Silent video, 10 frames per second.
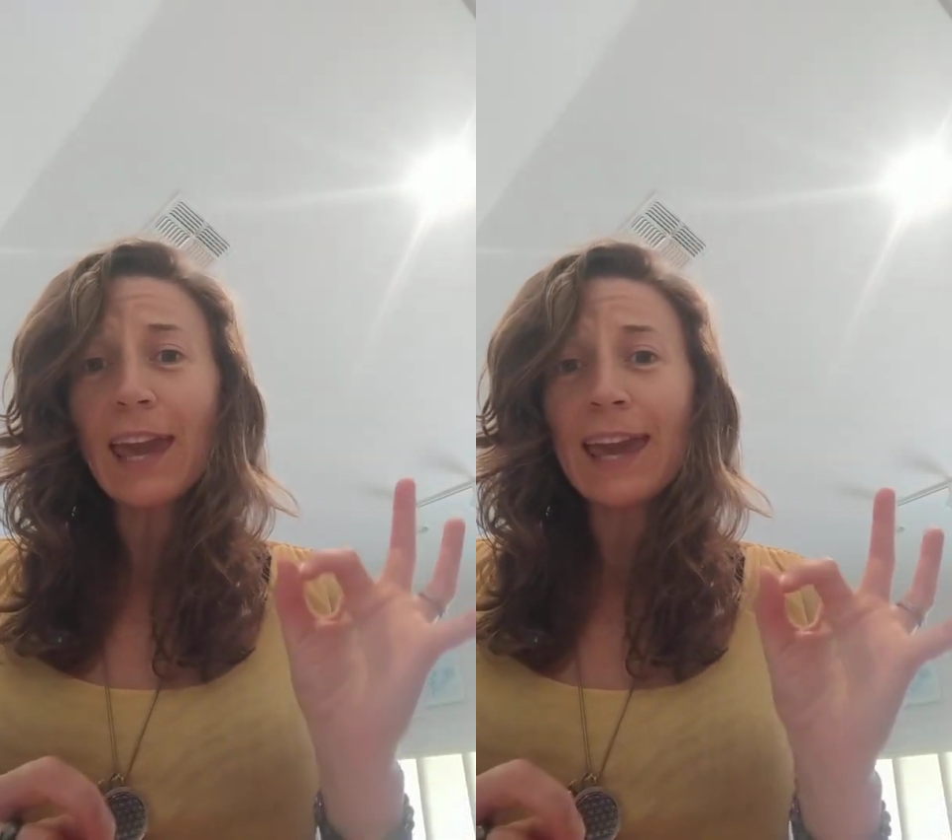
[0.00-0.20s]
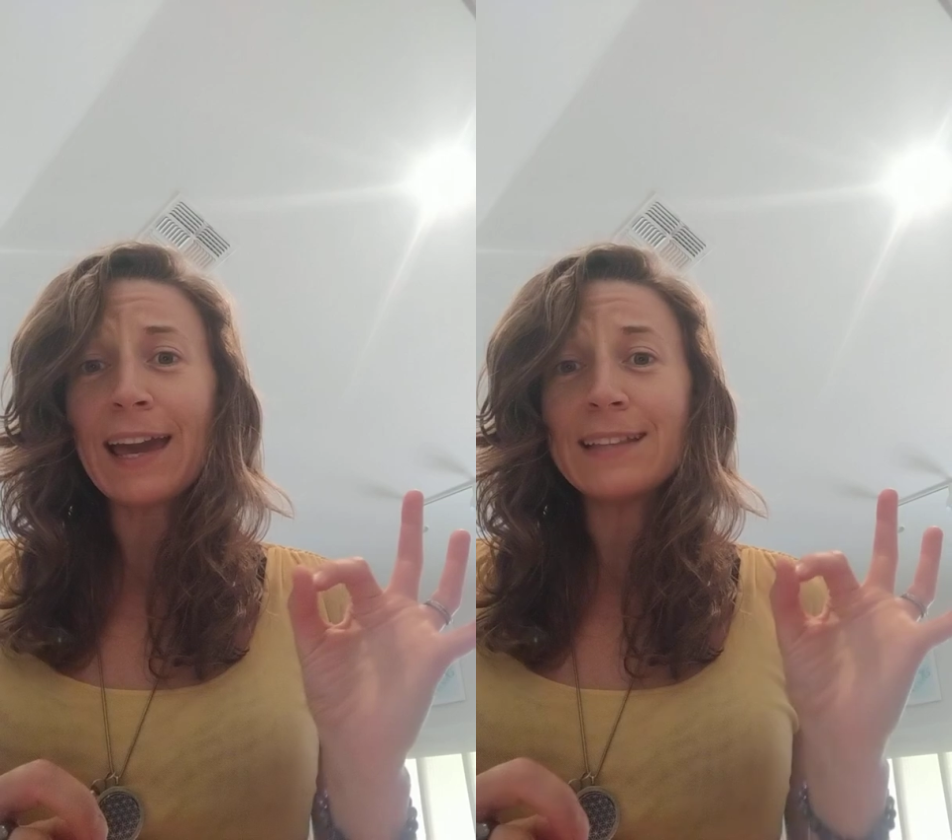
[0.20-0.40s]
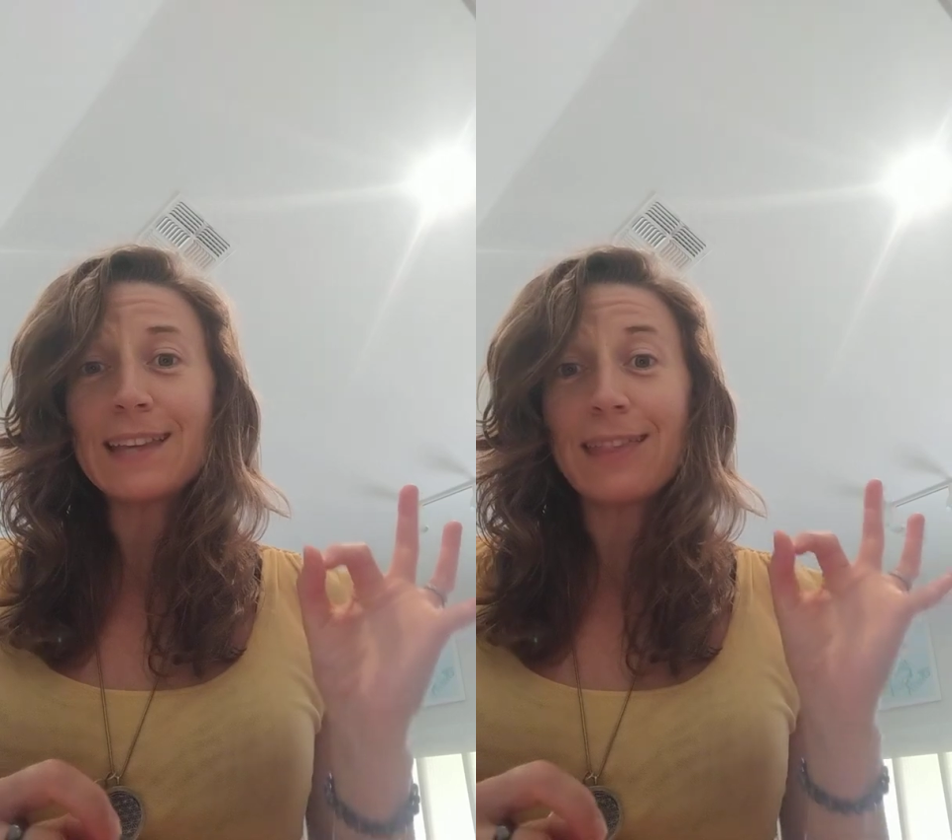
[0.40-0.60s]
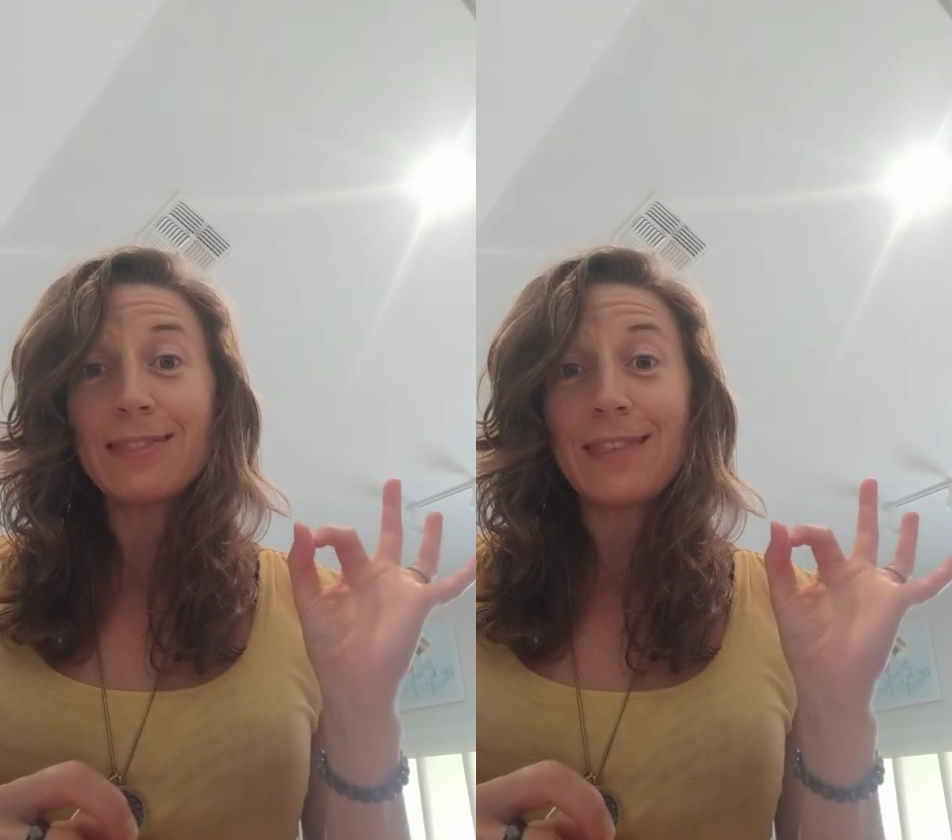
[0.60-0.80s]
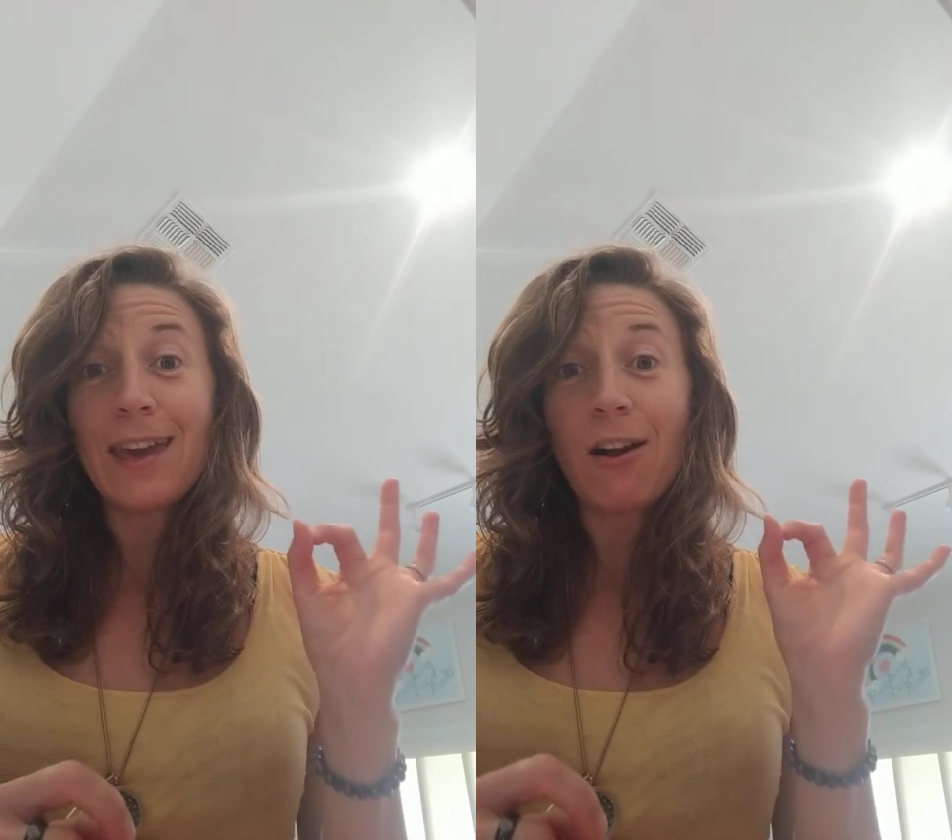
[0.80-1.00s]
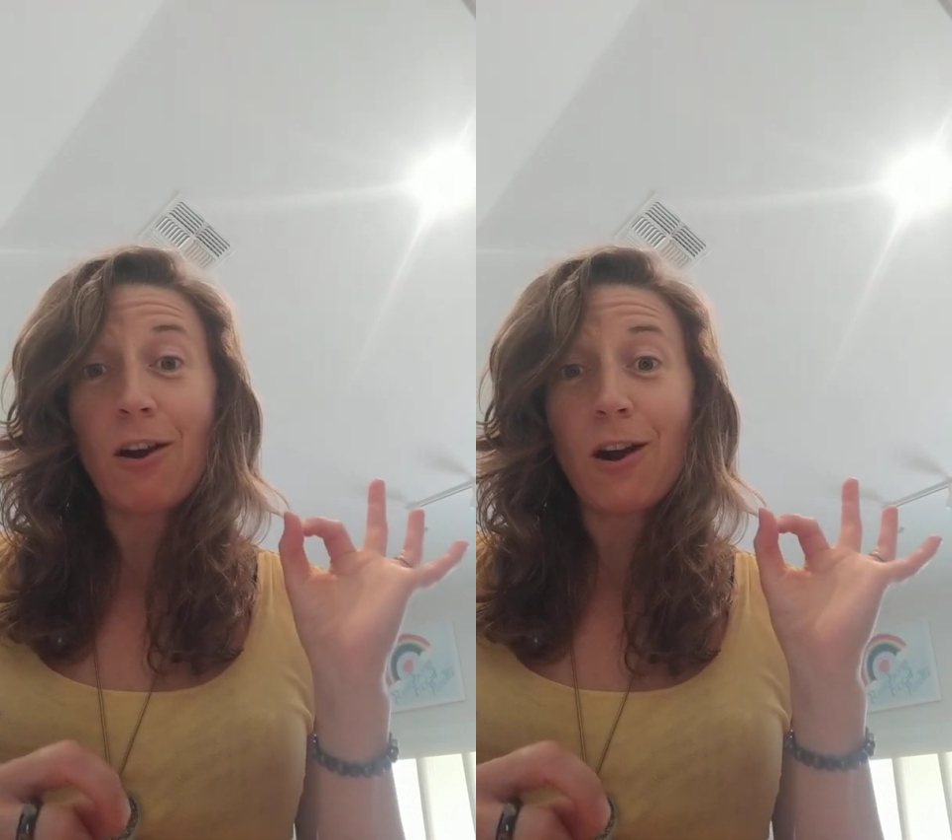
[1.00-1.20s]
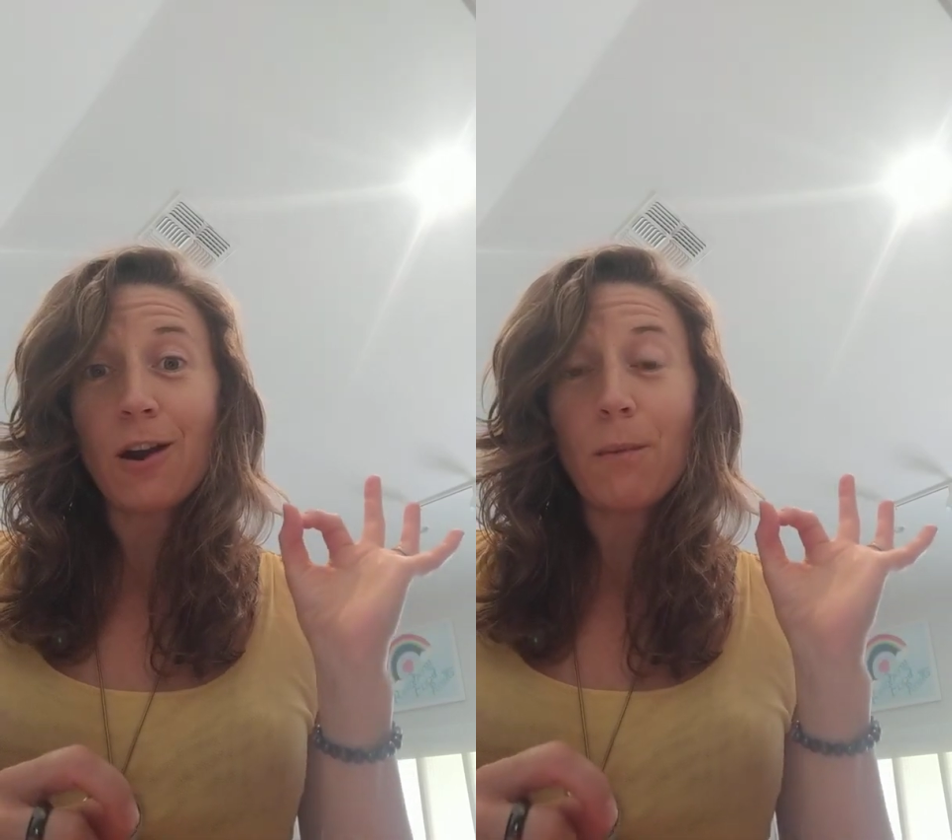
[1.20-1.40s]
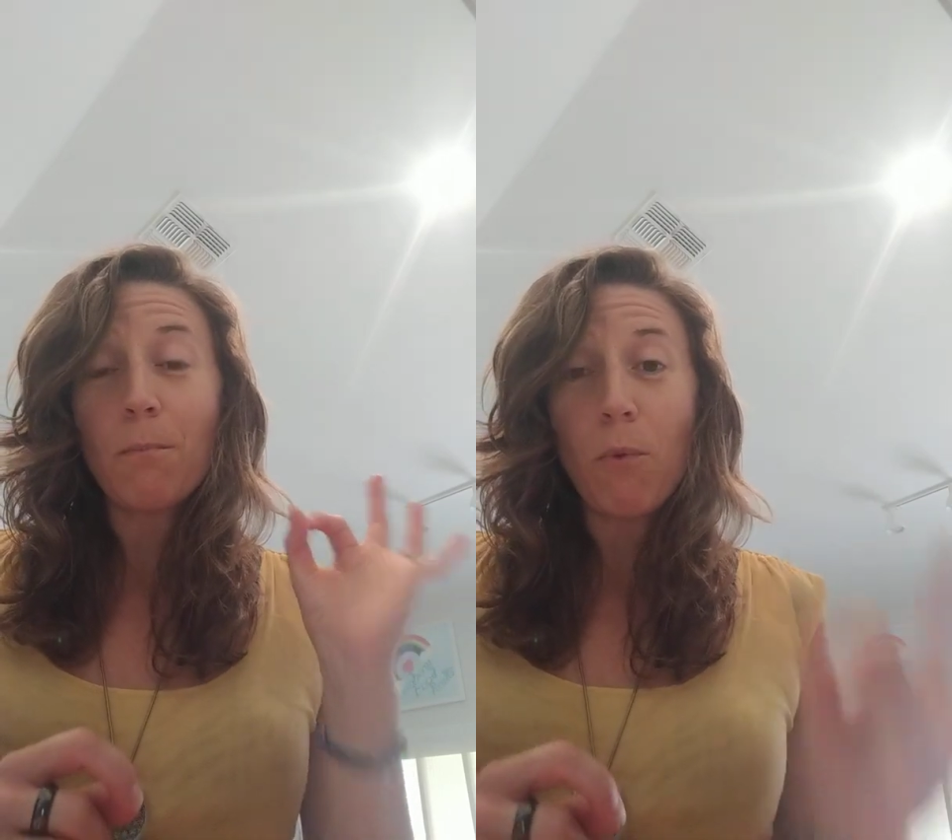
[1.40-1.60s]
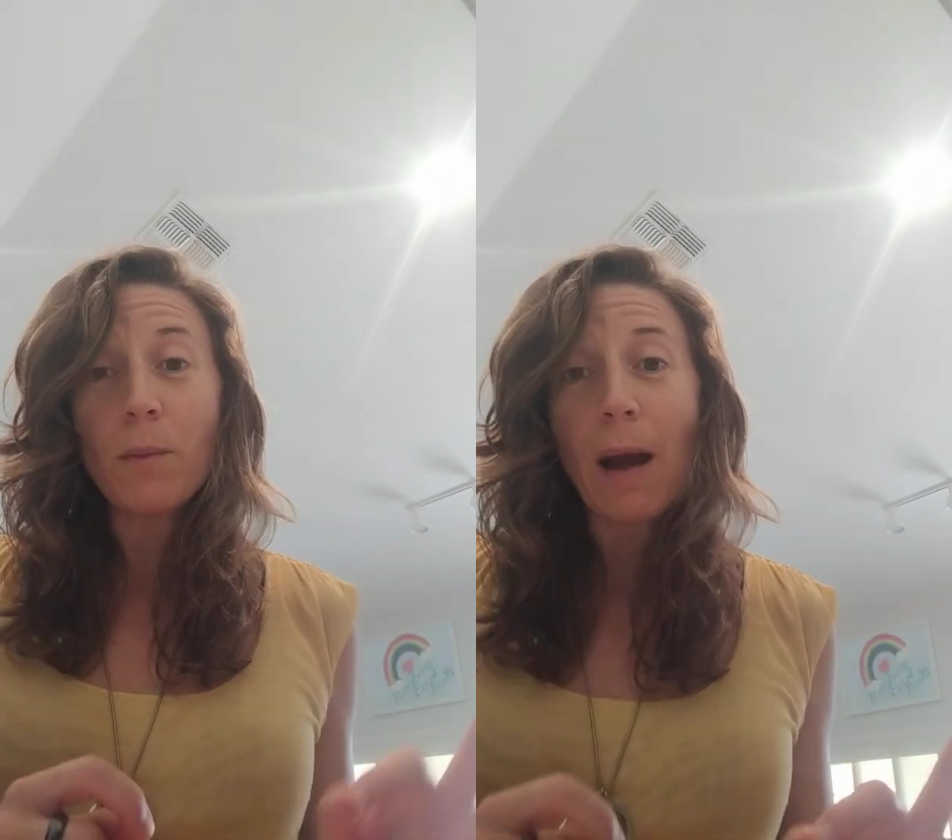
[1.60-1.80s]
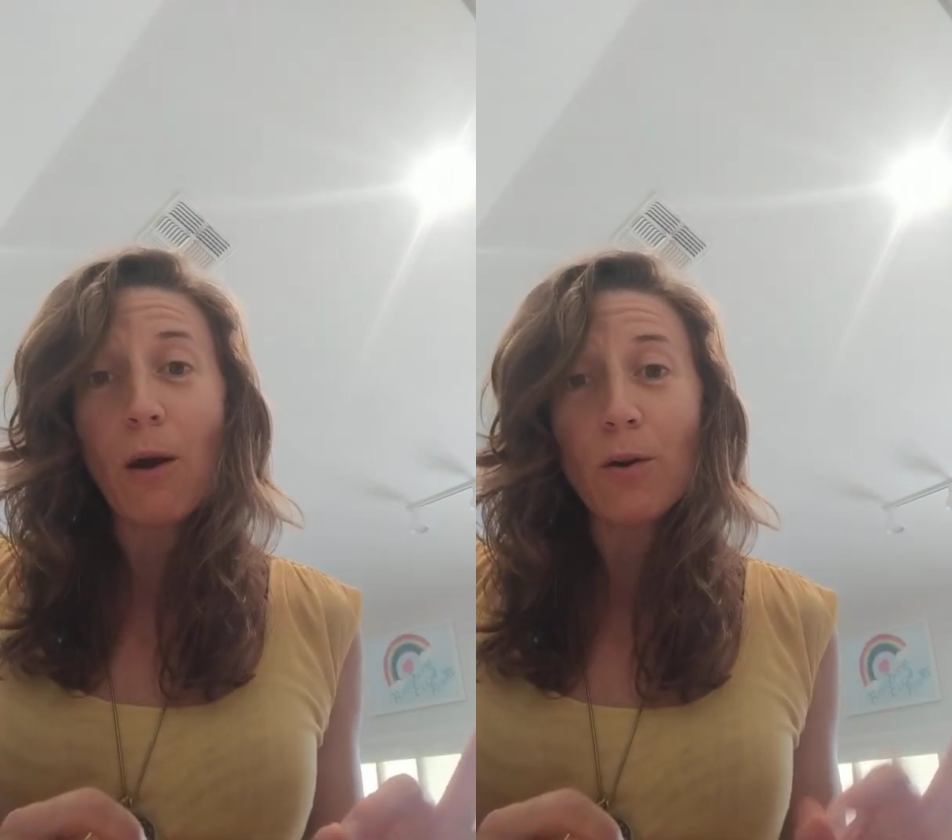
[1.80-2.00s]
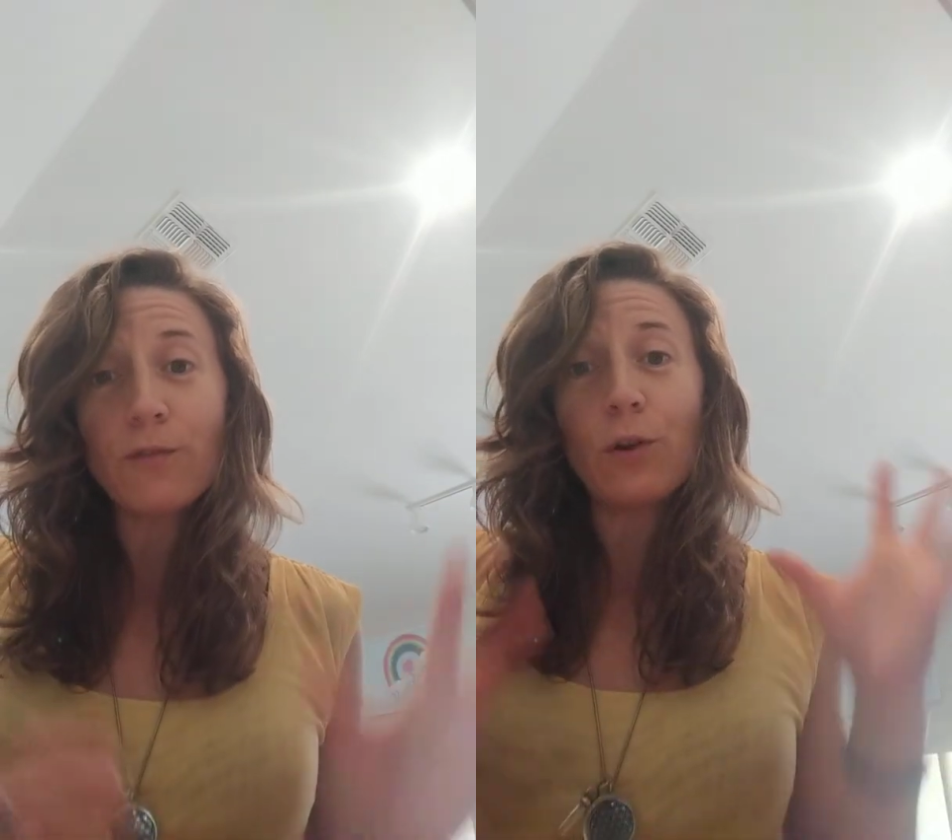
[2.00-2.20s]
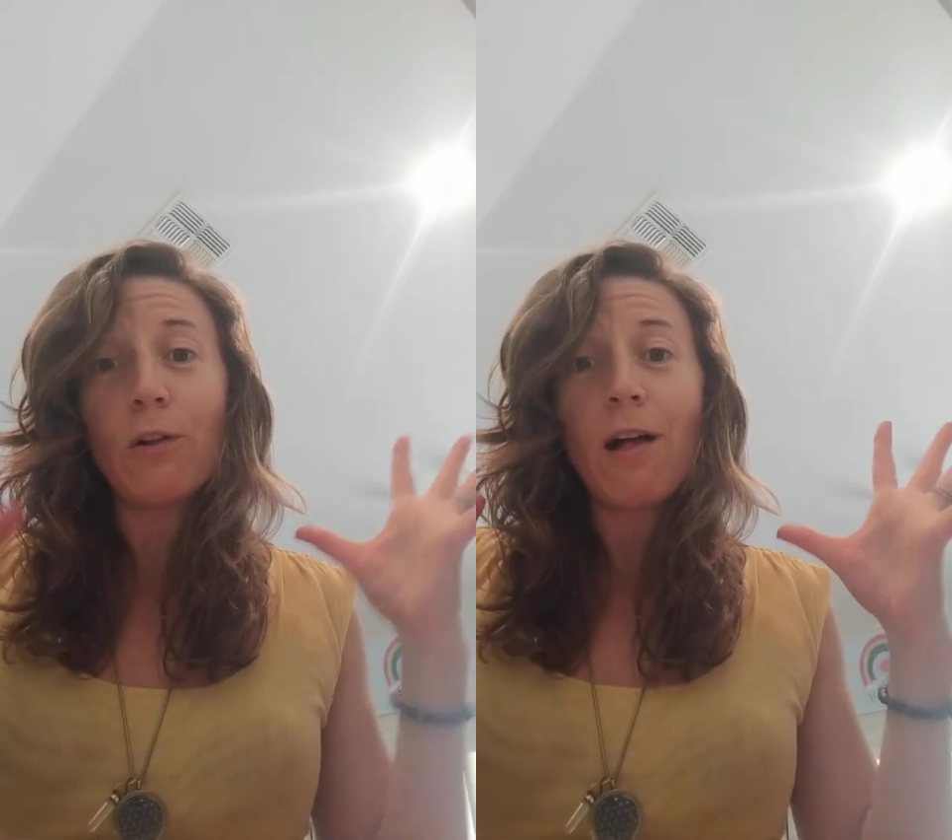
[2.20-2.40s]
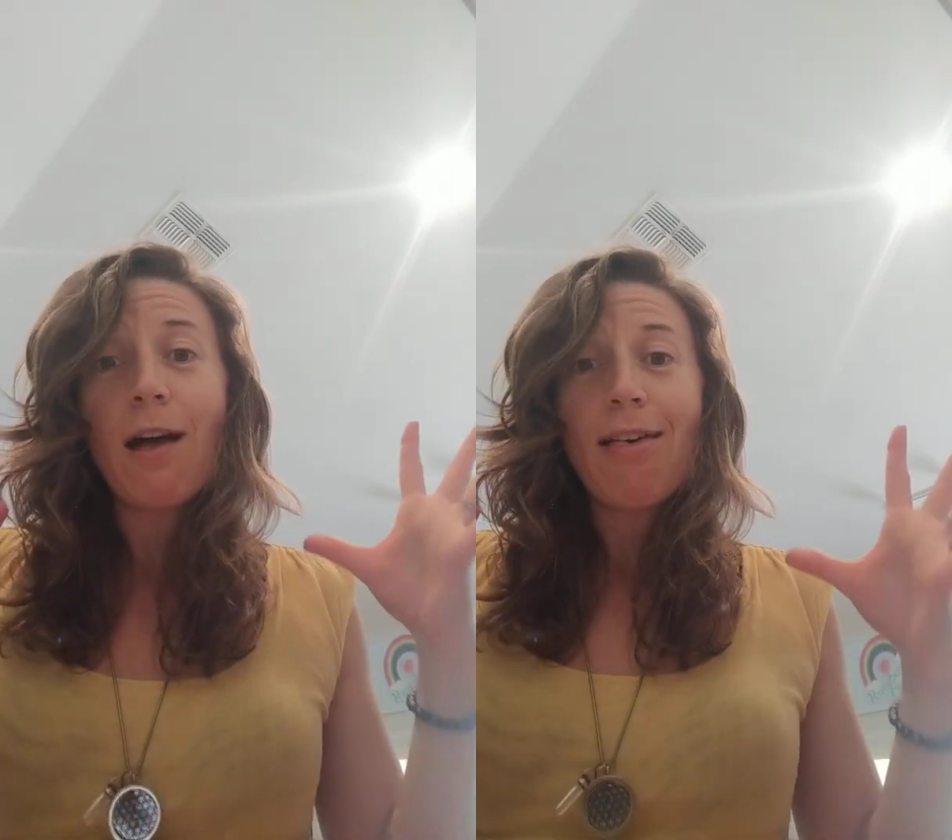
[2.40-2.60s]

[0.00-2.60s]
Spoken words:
and They are more powerful